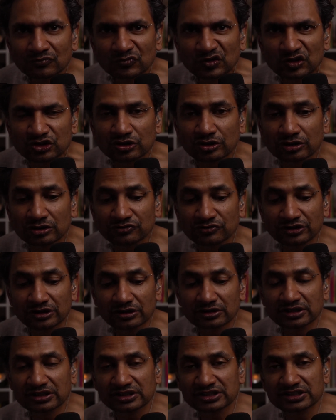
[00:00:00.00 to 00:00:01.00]
Sean
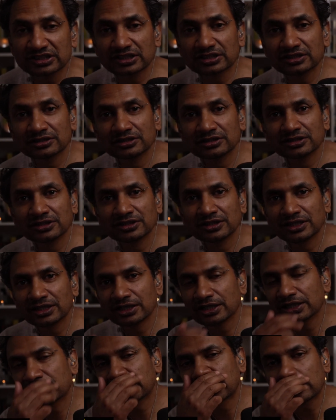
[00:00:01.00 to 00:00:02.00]
Fielding said,
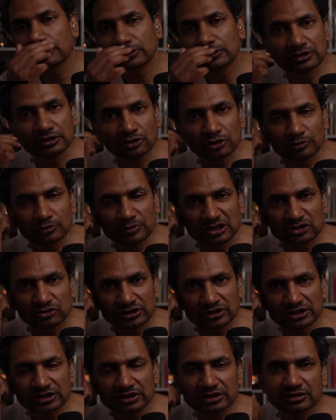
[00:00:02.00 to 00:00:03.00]
"Here, CAROLYN, hold my
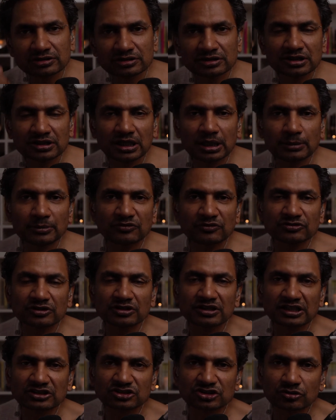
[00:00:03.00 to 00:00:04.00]
drink. I'm off to
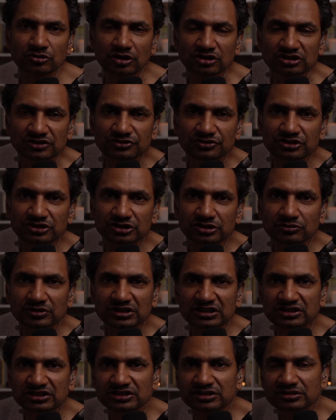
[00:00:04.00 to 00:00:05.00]
Lanzarote for 2
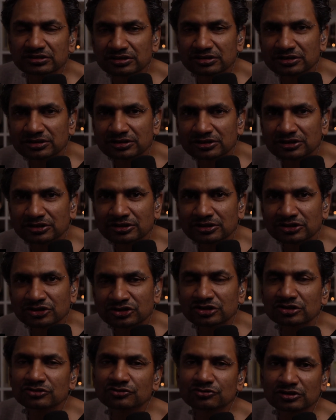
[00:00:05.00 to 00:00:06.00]
weeks.
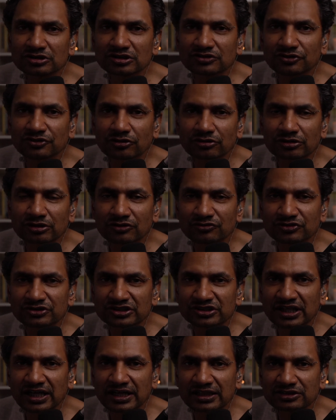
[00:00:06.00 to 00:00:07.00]
Stuff what the Foreign Office
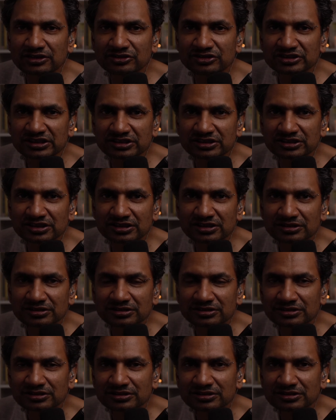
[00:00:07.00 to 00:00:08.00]
guidance is.
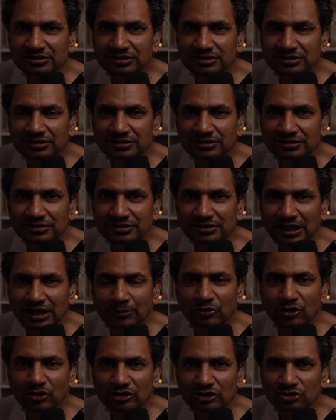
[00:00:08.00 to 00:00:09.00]

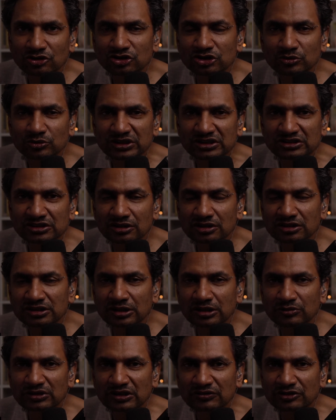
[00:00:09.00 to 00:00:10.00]
I'm going on 2 weeks holiday.
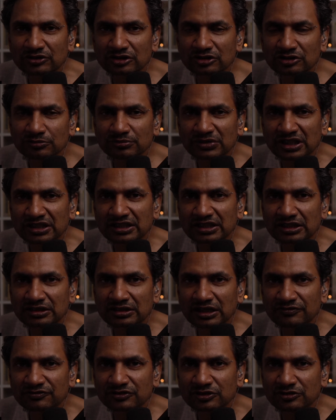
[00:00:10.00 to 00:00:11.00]
When I've got to come back, I'll
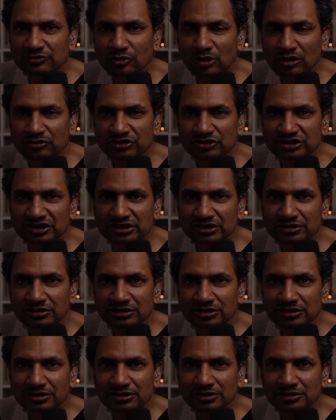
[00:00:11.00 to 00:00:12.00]
have to quarantine.
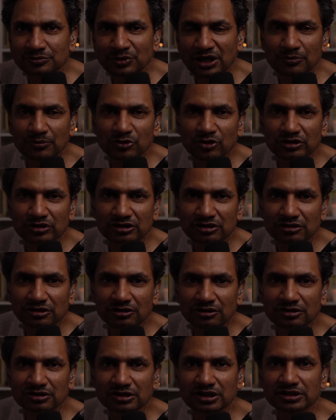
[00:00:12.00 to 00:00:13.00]
But I'm going on
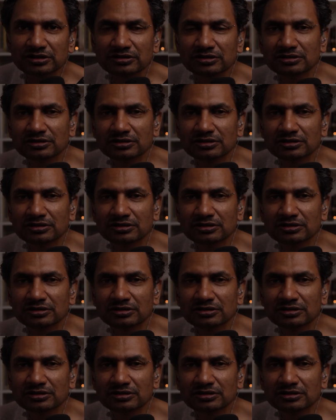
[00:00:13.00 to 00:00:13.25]
holiday."